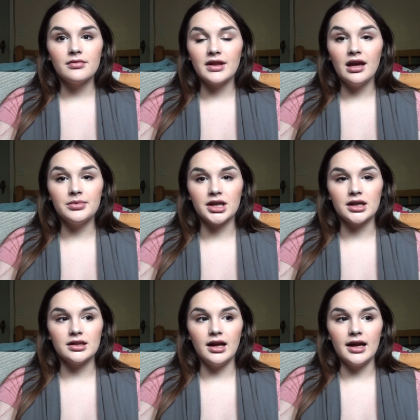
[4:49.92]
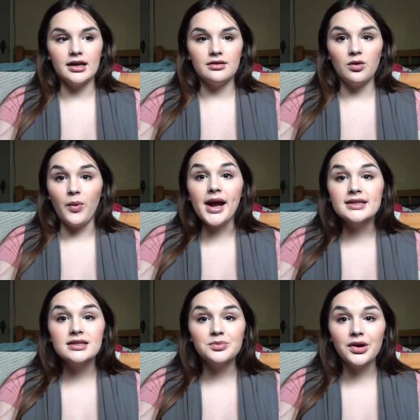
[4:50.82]
labor, like the way
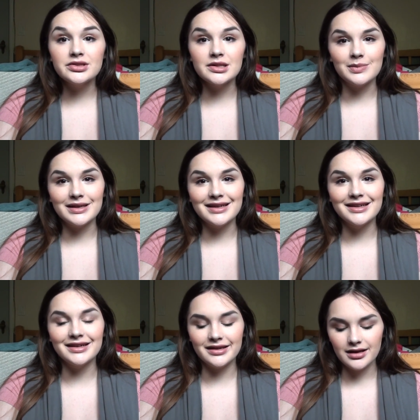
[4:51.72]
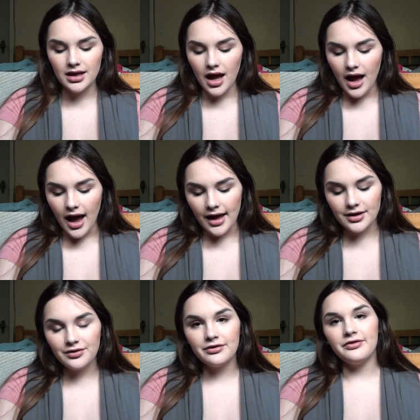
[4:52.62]
it's supposed to be. I
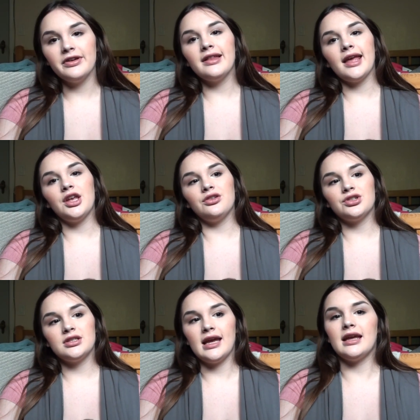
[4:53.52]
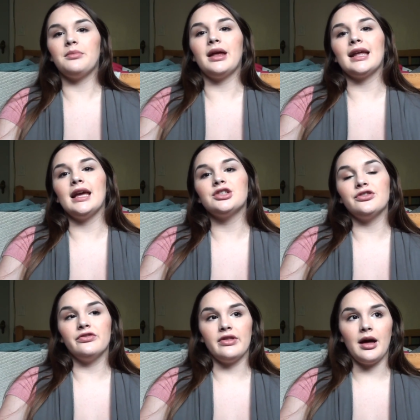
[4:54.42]
don't feel like you should take
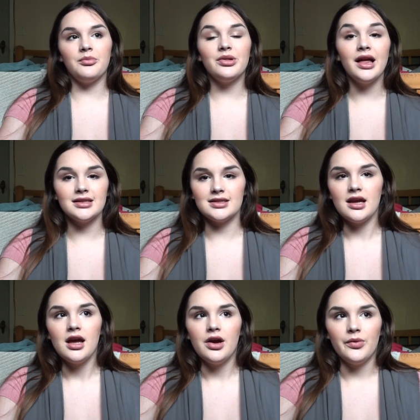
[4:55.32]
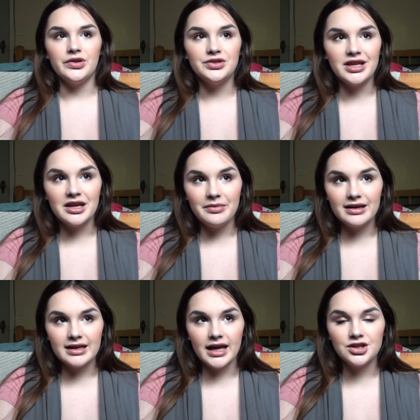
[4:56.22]
medication for that. Plus, when you take
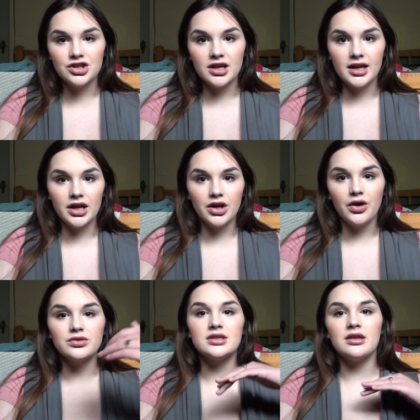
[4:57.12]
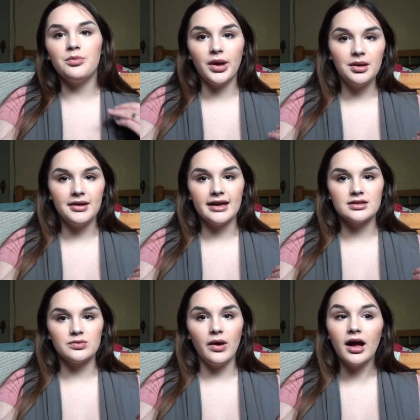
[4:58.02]
medication, it goes to the baby
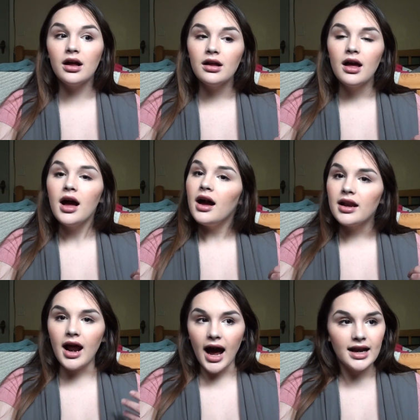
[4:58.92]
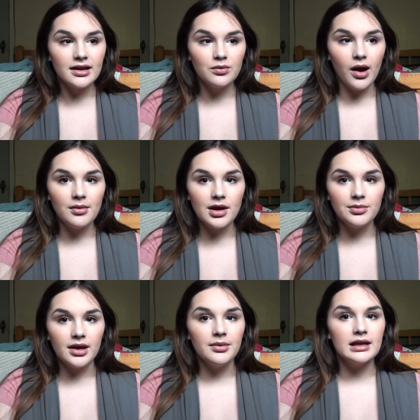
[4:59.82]
as well, and I didn't want my
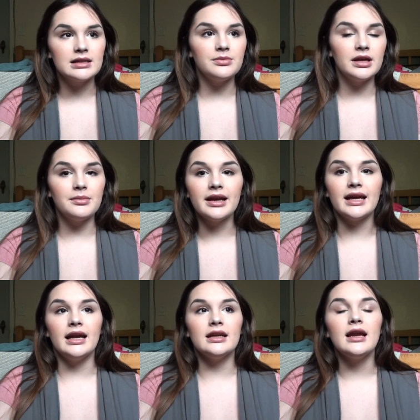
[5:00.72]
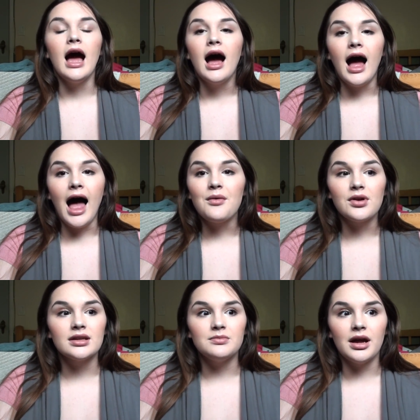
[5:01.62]
baby to be medicated. I
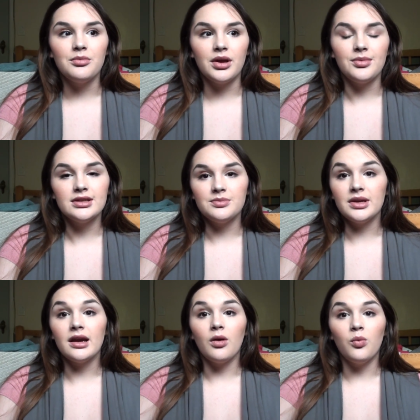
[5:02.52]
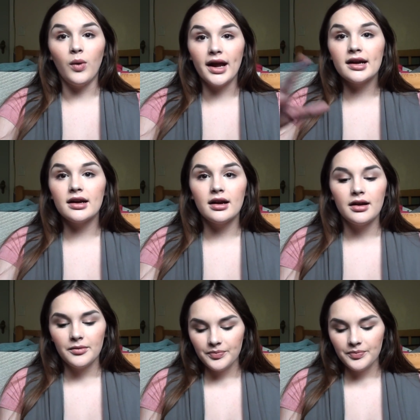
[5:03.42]
wanted my baby to be aware